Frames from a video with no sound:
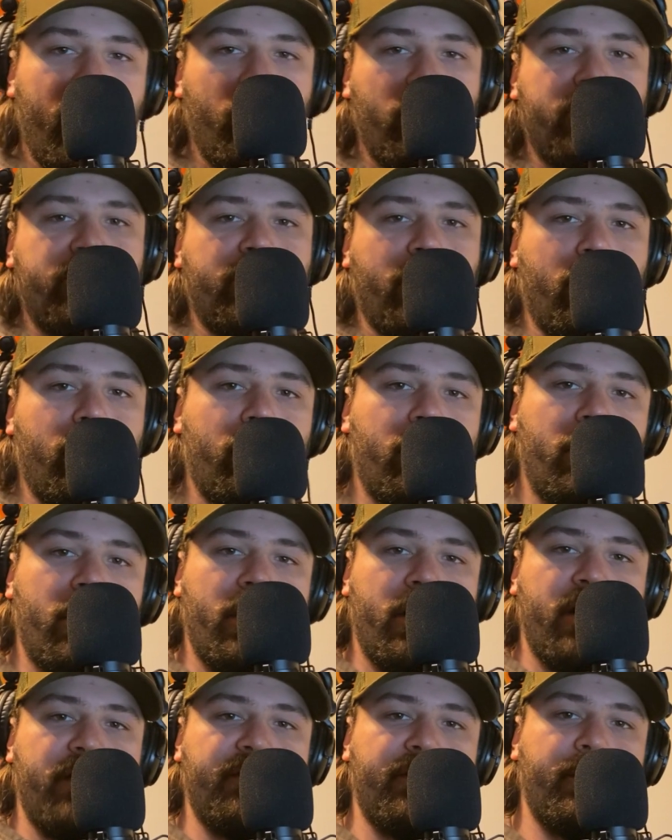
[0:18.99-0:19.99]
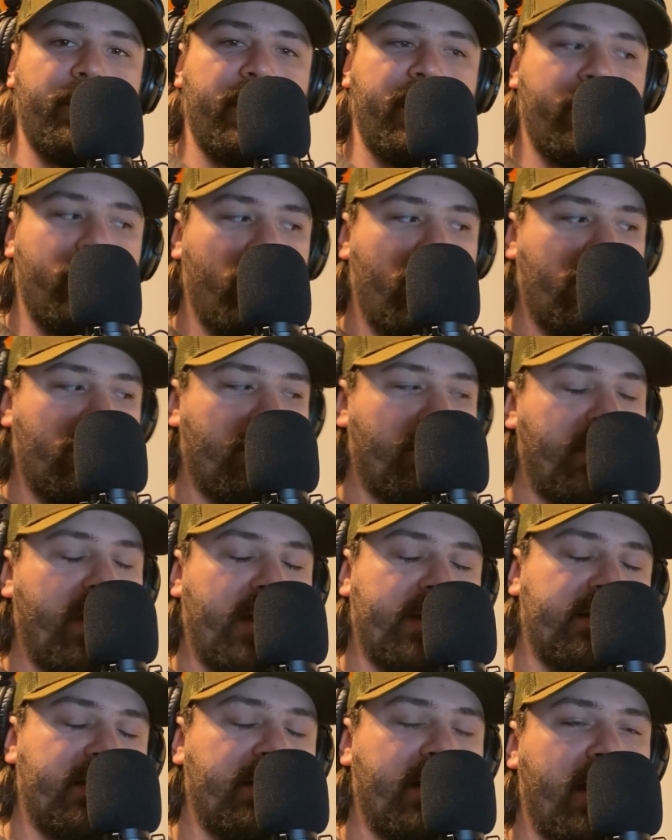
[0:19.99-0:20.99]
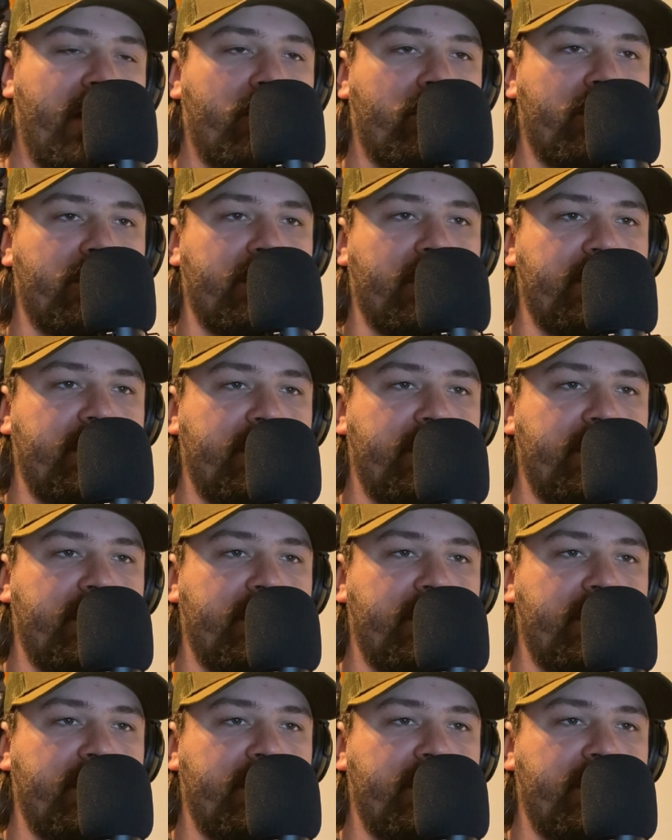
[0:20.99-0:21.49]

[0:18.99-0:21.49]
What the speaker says: what's going on, everybody? Welcome back to Not Worth the